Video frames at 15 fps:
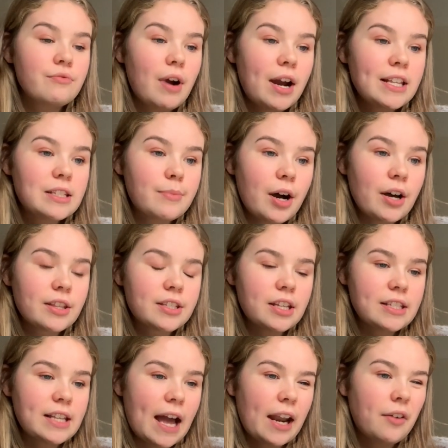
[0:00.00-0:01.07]
write some
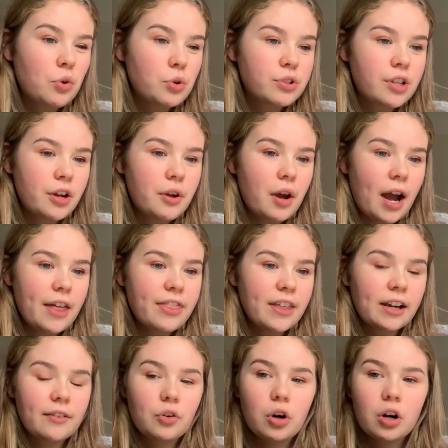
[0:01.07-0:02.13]
answers, and I
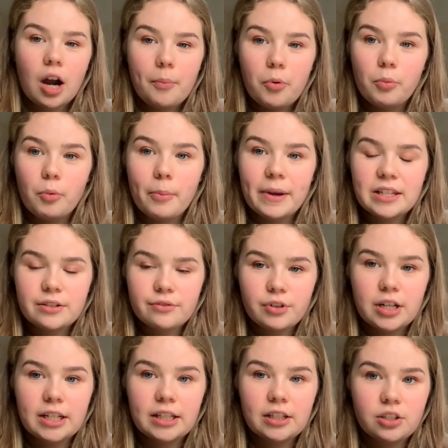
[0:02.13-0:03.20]
think I've got a couple more bits of
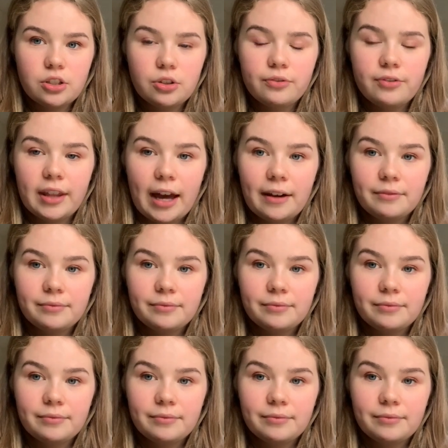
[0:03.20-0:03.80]
reading to do for that.